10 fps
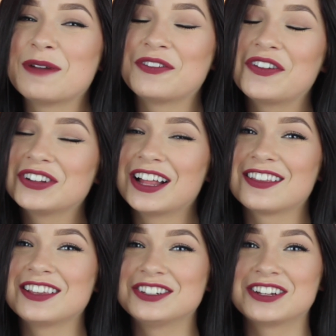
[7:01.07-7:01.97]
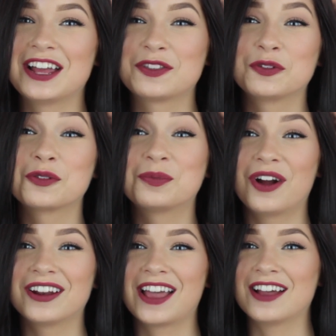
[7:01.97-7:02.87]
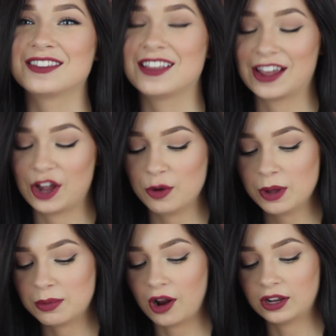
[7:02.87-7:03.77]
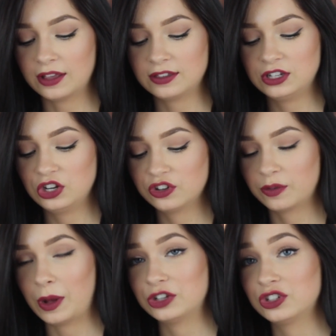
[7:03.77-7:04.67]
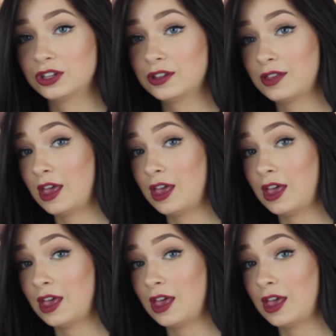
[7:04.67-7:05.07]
My favorite class I took in high school was broadcasting. I hope my broadcasting teacher is watching this.